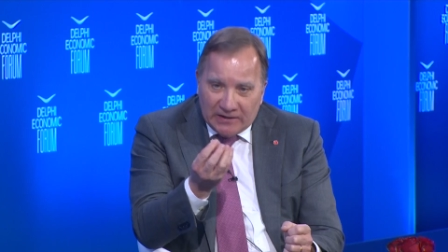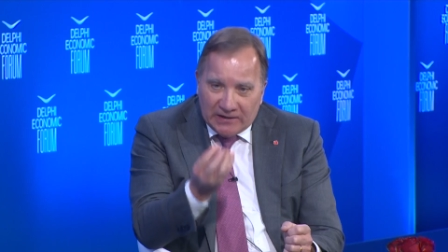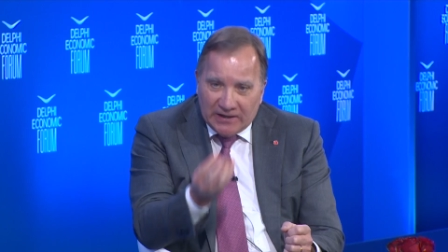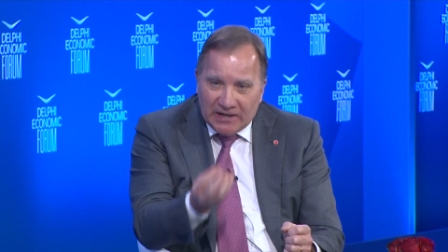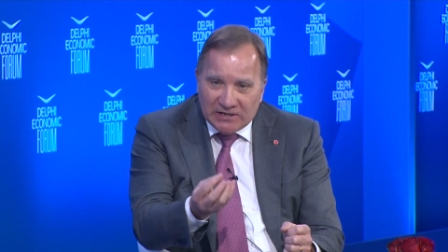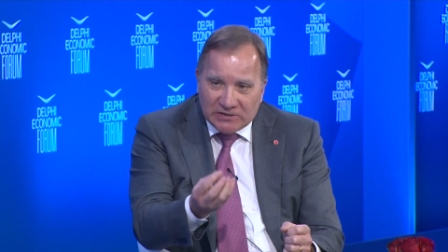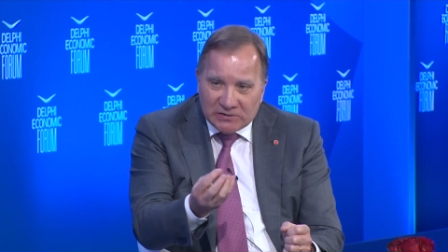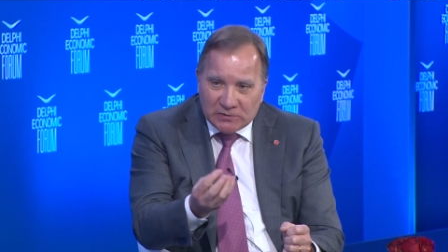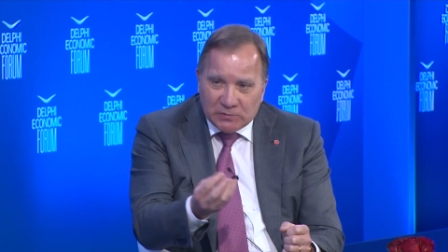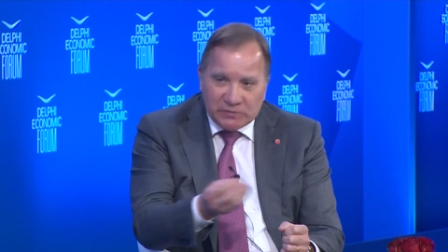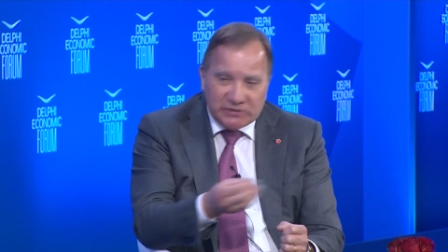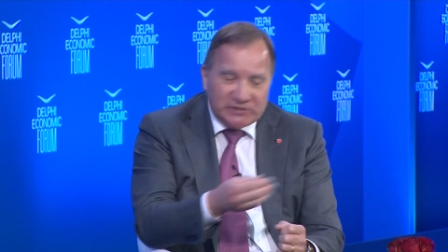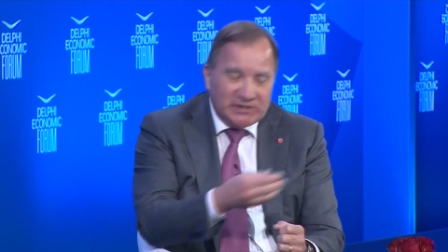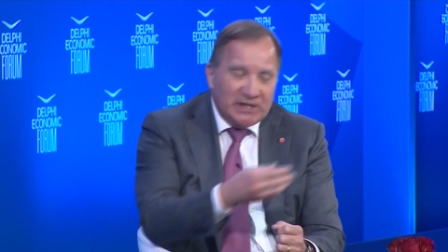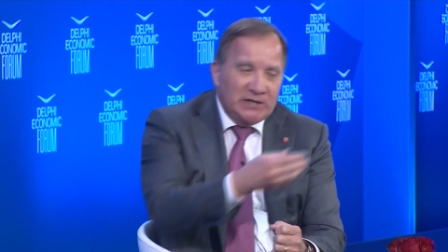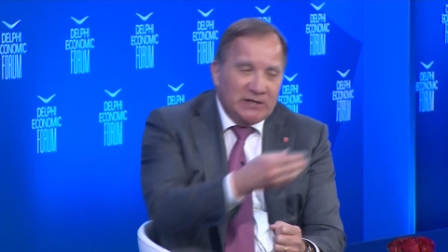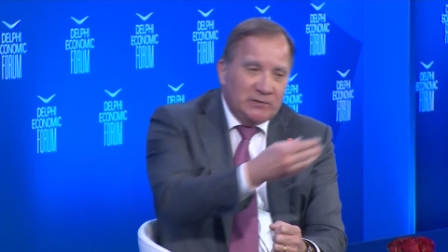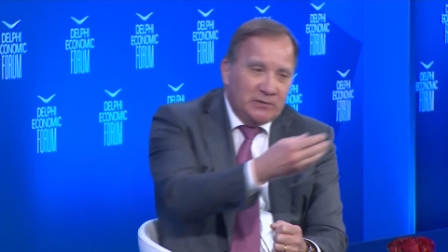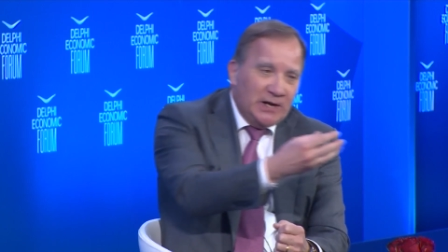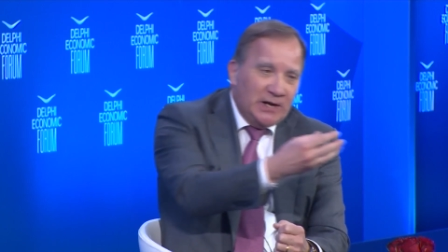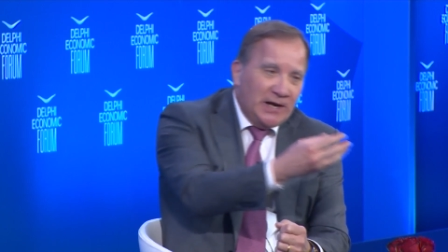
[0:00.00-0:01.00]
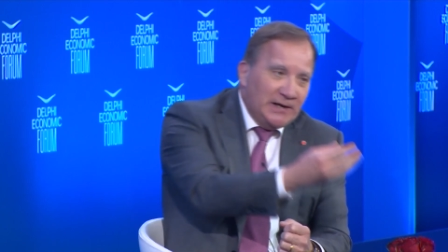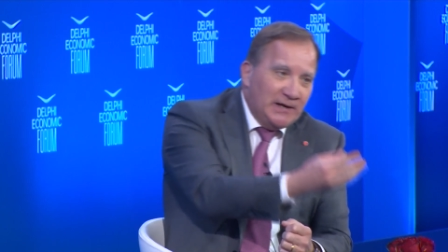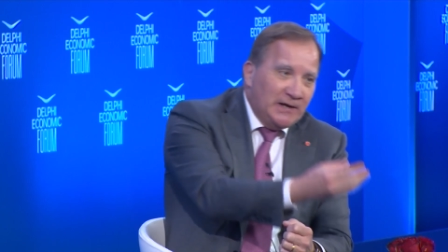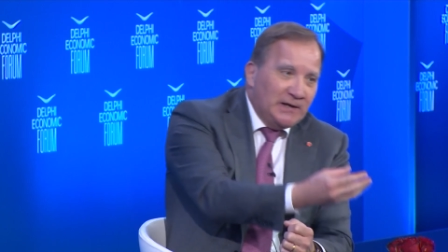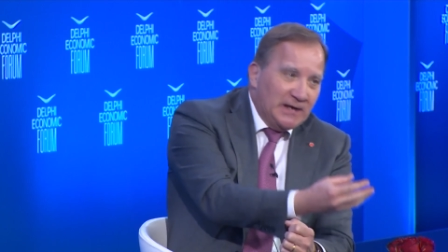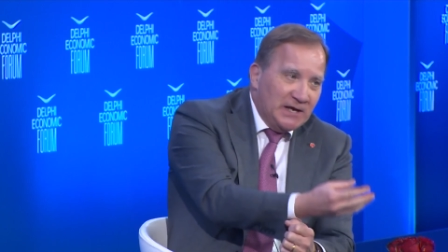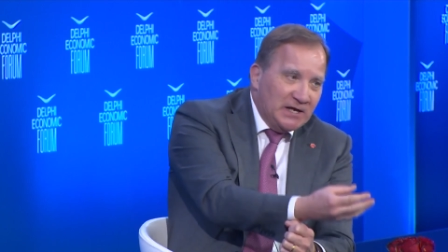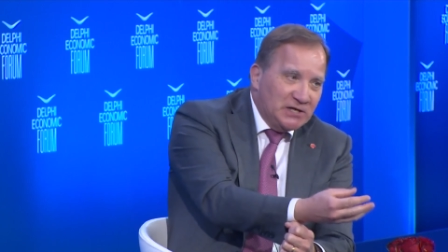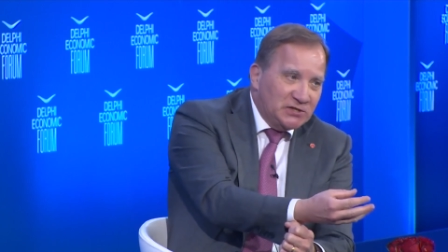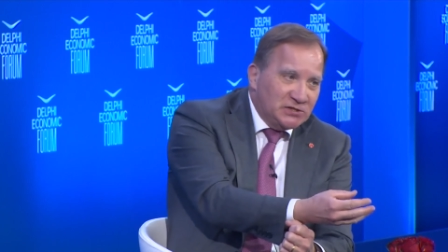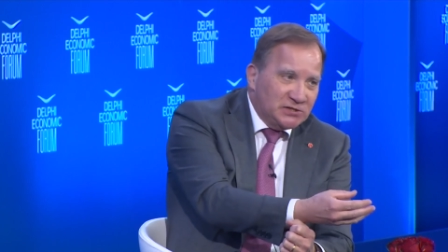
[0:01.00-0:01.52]
Nations, we say
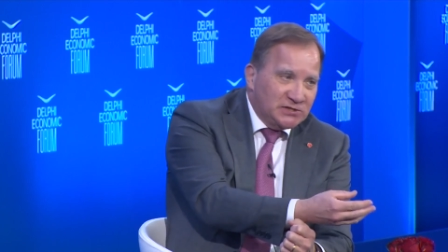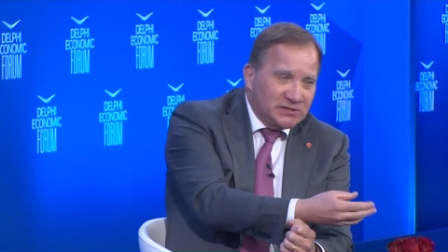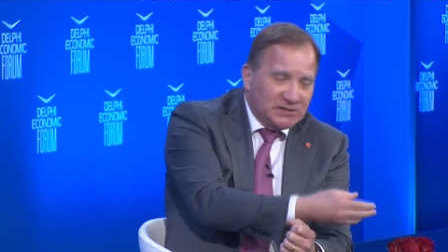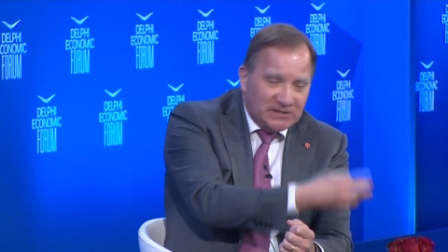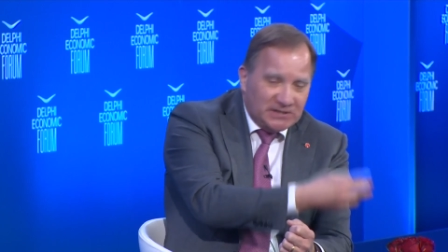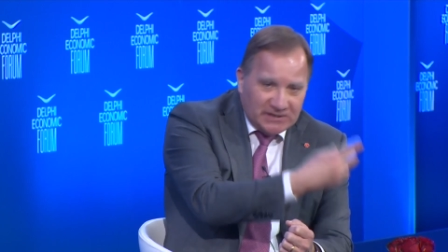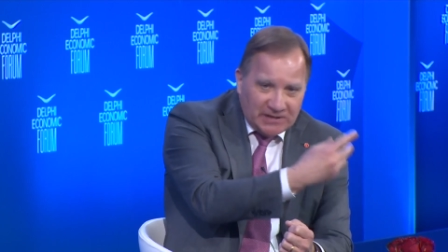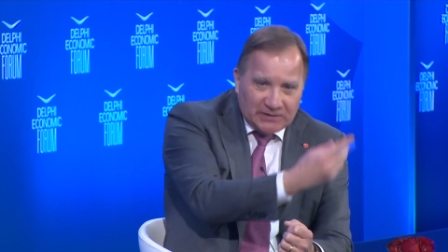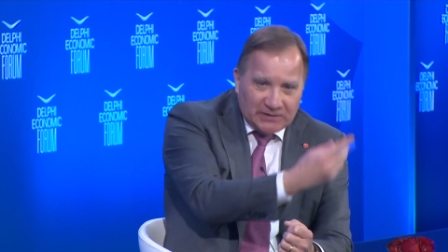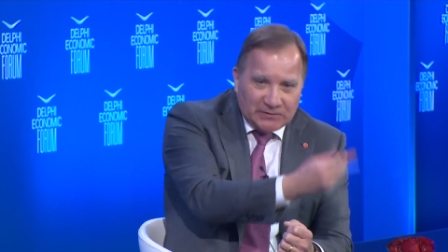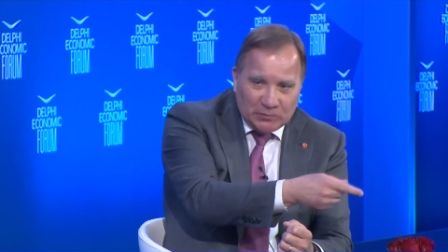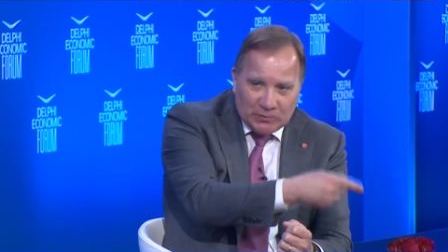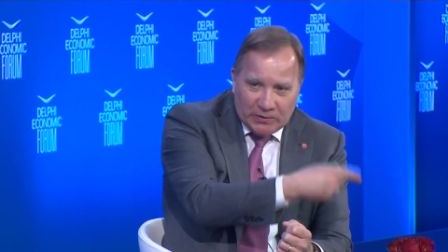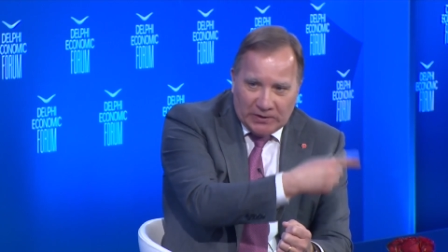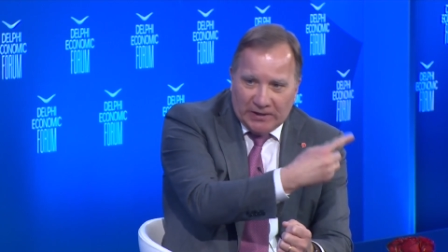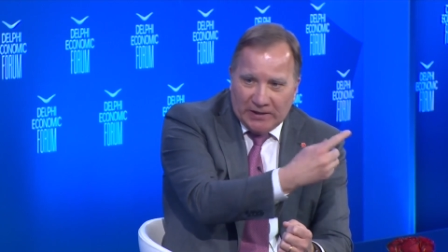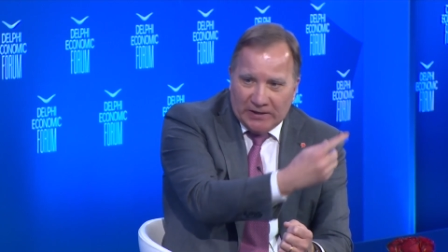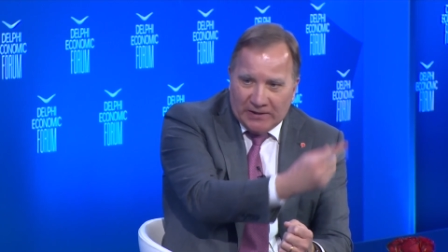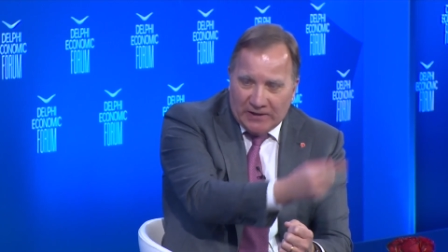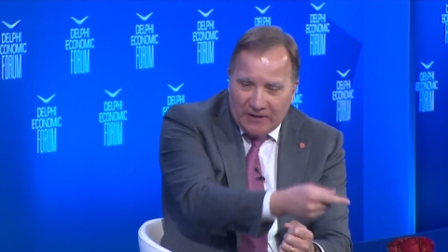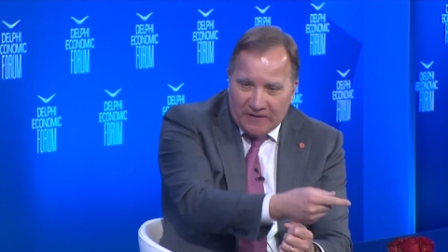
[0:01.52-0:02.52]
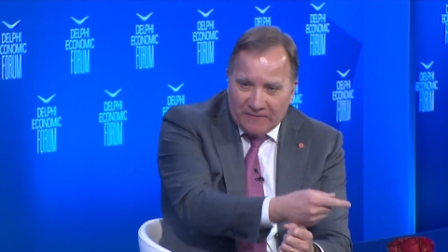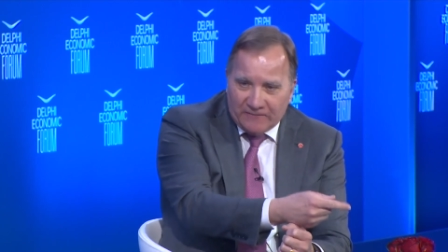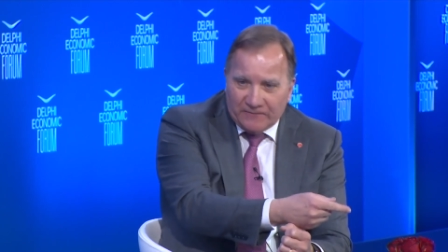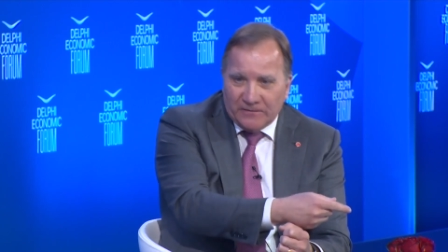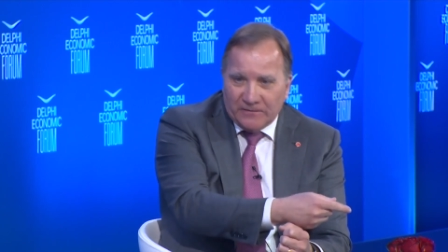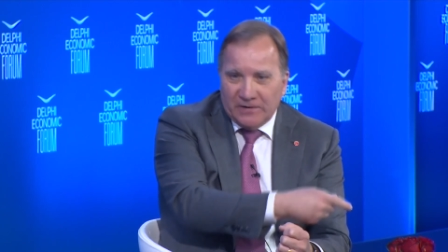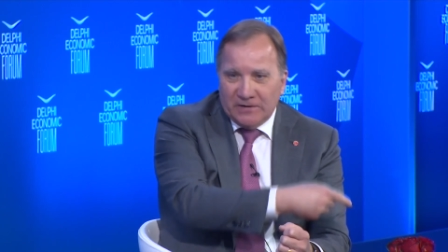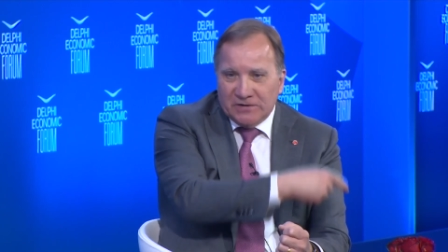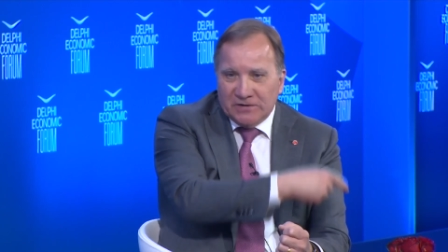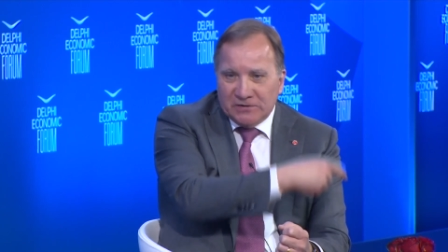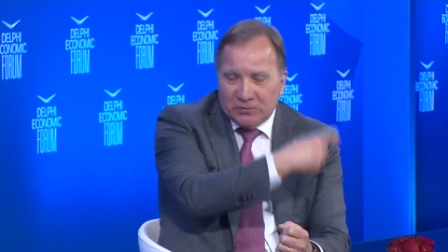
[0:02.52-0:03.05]
United Nations is not doing
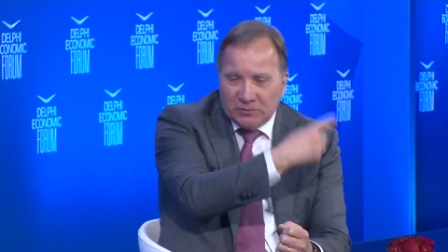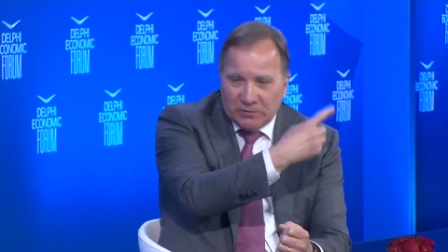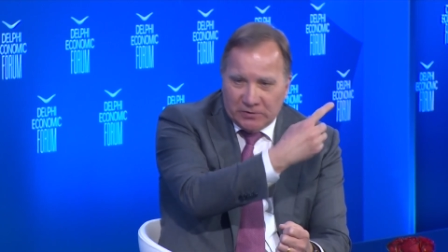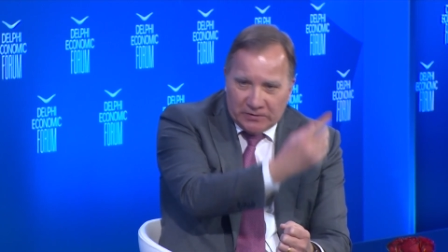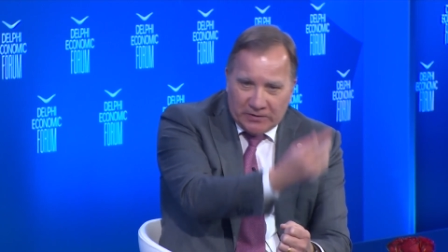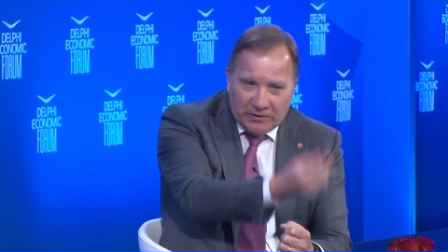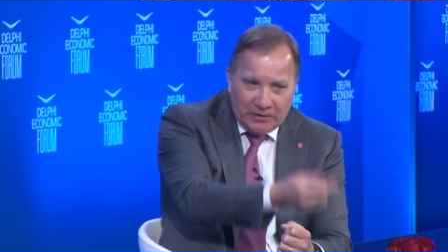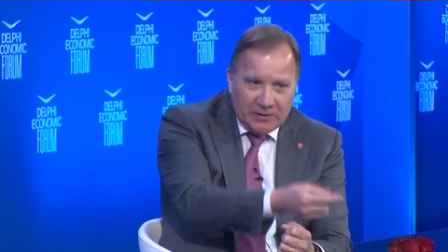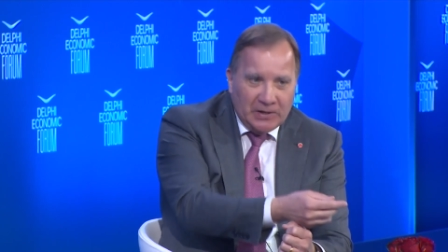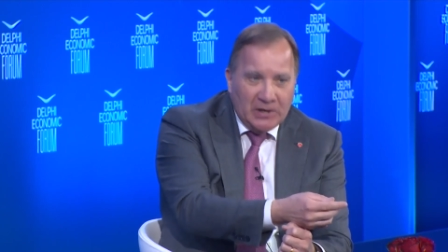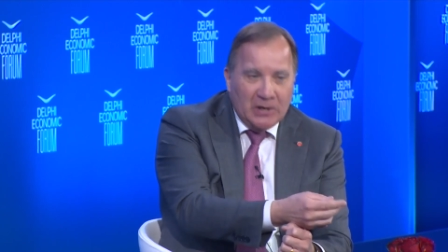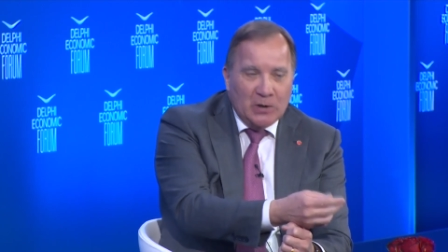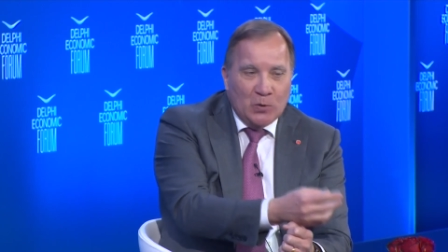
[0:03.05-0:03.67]
enough and is doing the...